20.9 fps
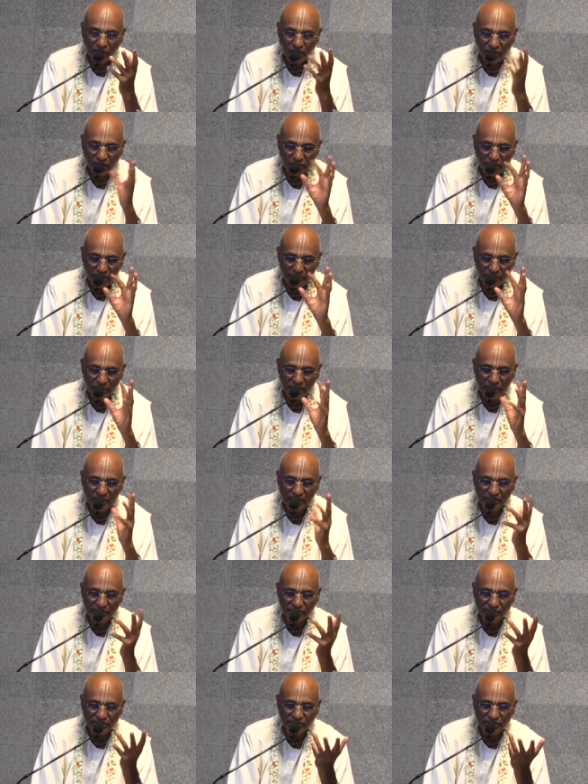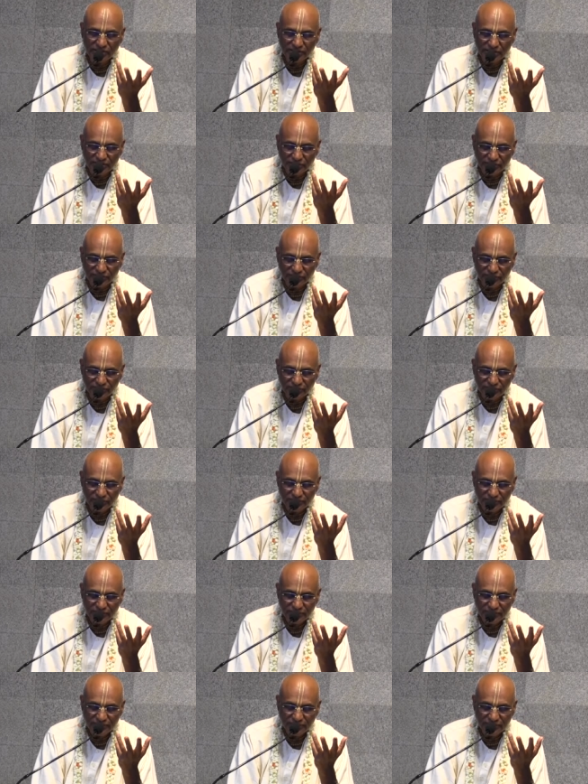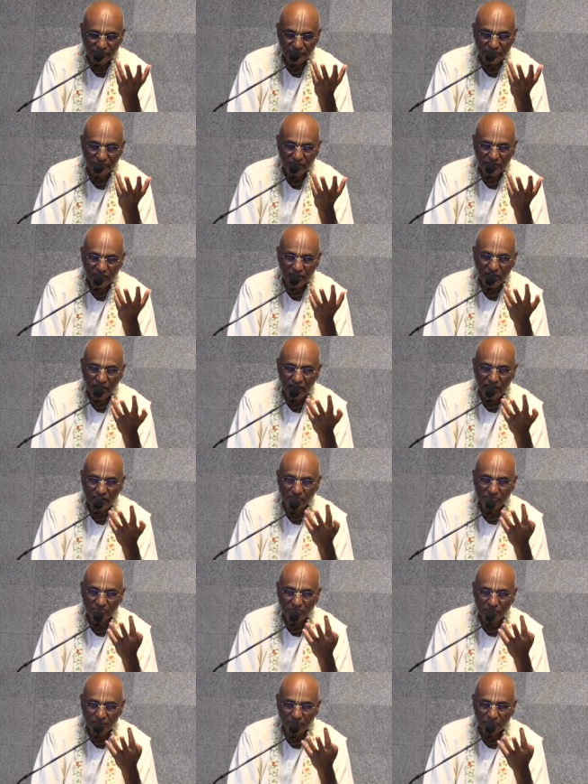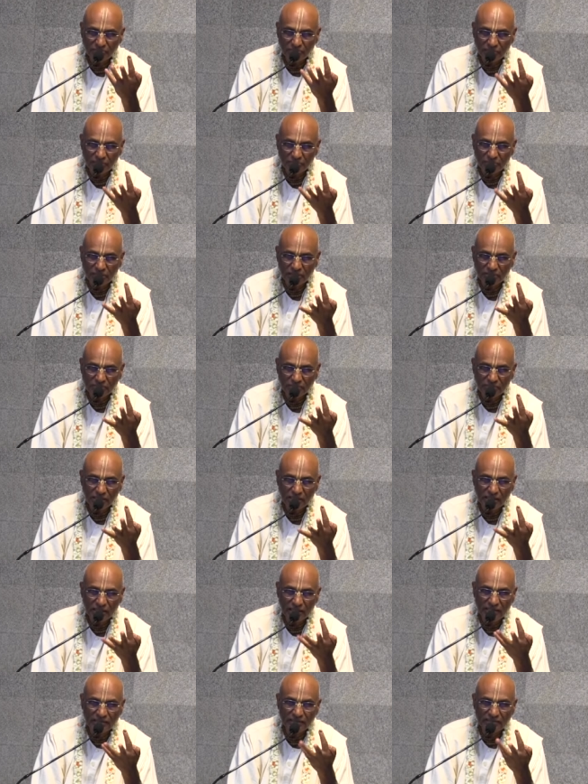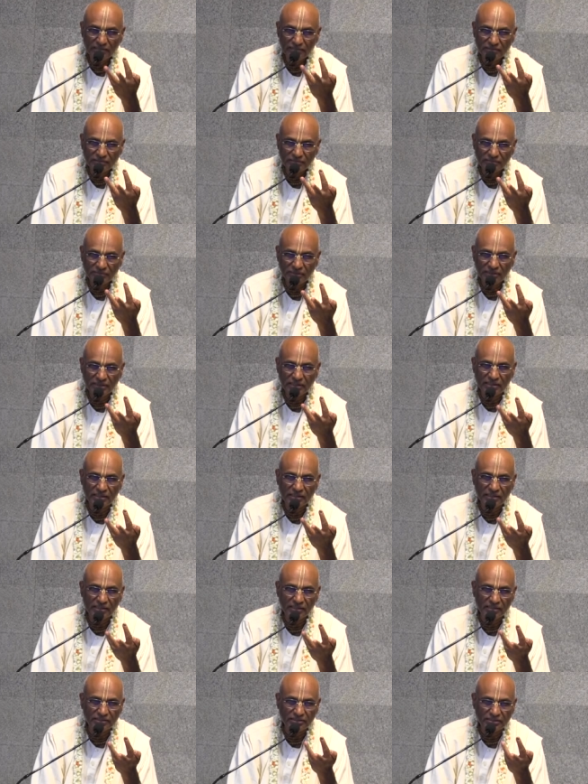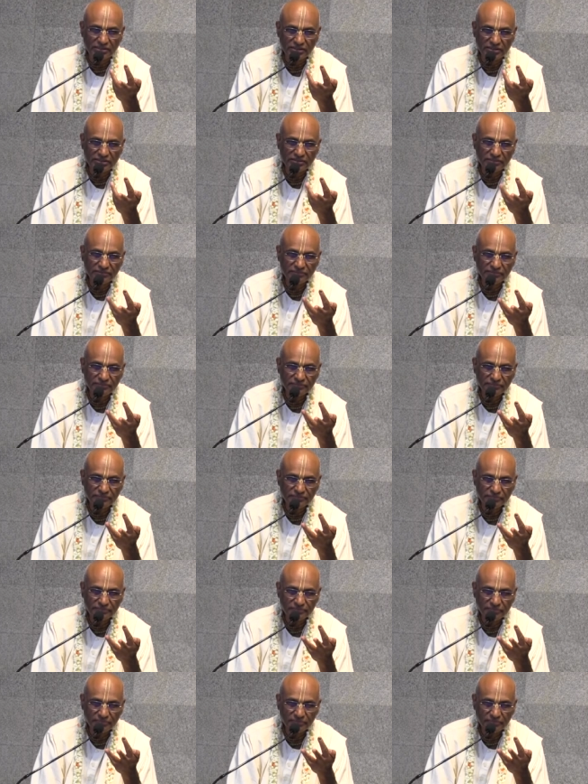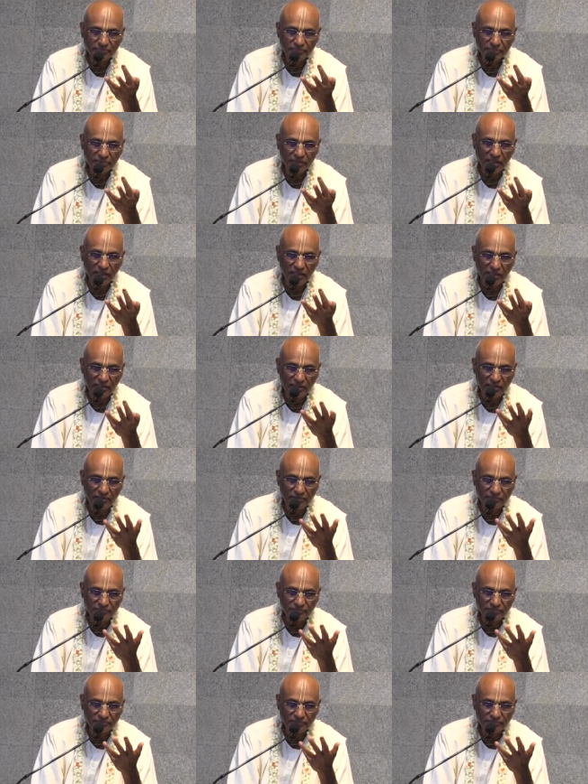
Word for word: or combining three things Atma, Paramatma, and material energy. Pradhana.